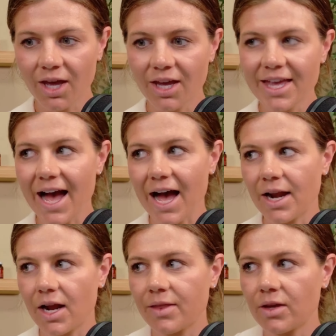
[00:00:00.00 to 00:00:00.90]
Yeah,
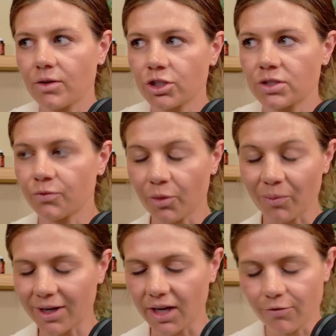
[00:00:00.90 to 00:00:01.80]
and I think just for
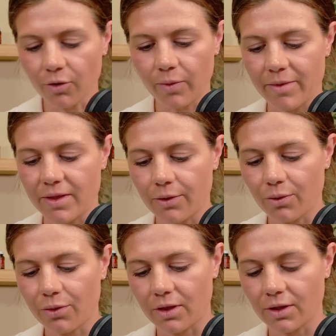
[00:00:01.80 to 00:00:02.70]
men and for women, the other
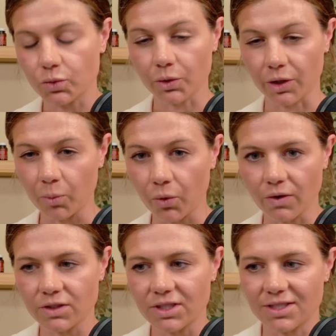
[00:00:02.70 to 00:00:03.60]
thing that's really
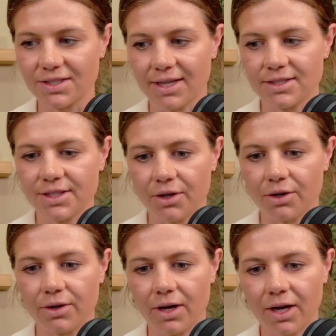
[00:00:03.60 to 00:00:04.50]
important to discuss
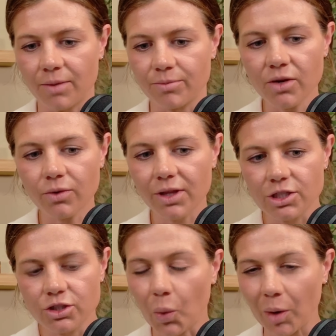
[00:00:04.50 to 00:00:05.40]
here, in
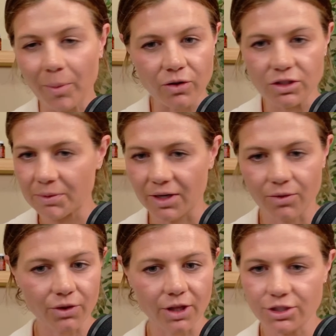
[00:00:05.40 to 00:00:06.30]
relation to hormones, but in
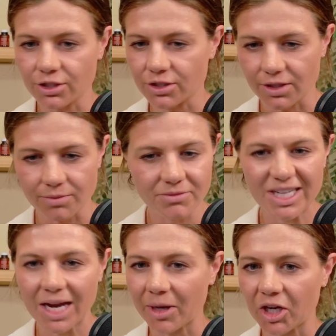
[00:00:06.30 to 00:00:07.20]
relation to the
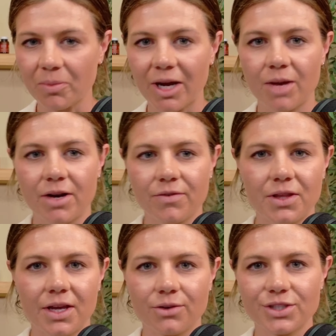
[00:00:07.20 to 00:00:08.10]
gut microbiome and
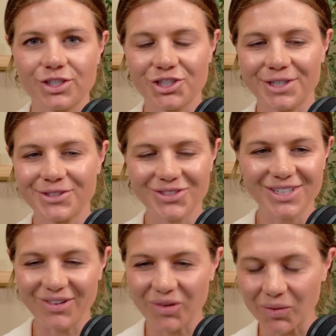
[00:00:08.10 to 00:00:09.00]
everything else, is just
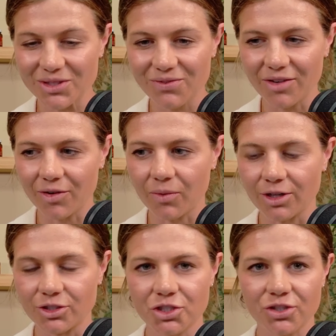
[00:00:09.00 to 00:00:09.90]
everyone's favorite
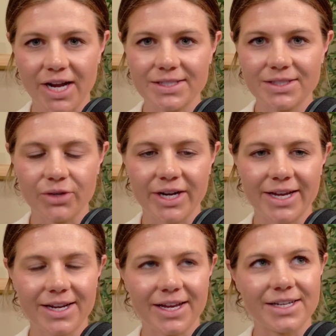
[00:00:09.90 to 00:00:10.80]
word, stress, right?
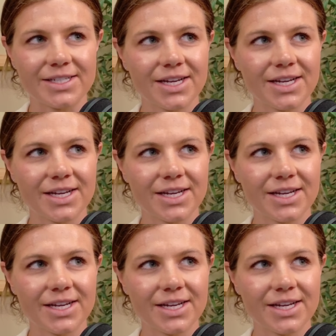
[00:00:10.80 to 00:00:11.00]
And